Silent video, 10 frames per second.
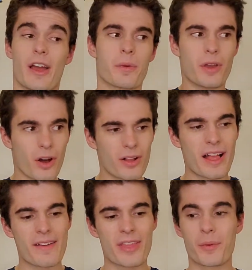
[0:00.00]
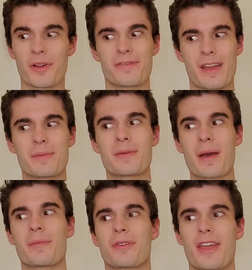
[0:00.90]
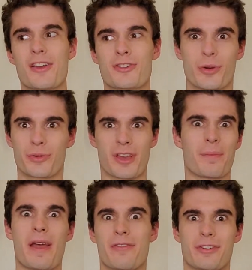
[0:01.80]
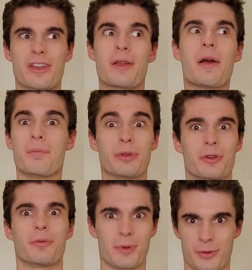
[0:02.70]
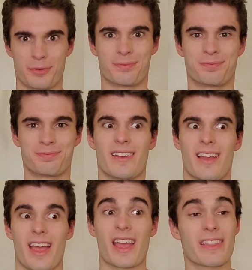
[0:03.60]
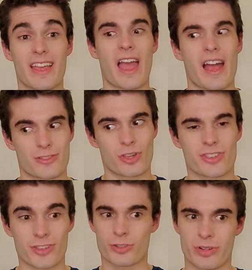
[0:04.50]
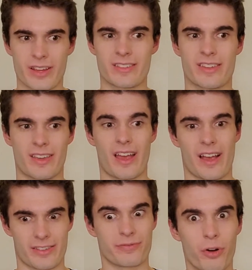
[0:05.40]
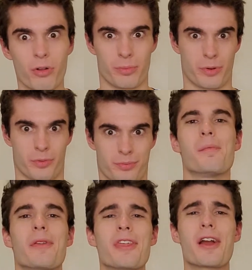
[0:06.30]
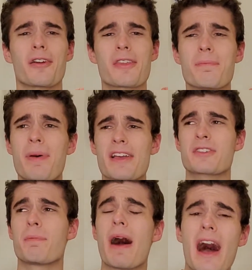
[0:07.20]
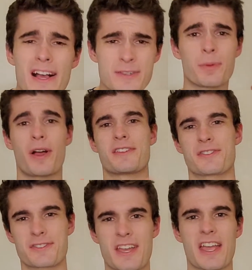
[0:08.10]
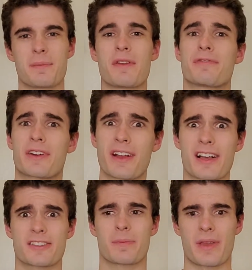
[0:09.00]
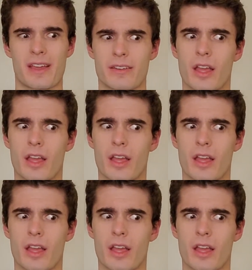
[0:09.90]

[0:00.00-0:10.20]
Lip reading: all have that one family member that shows up every blue moon, and they act just as crazy as a full moon, but they are the best possible entertainment for gossip and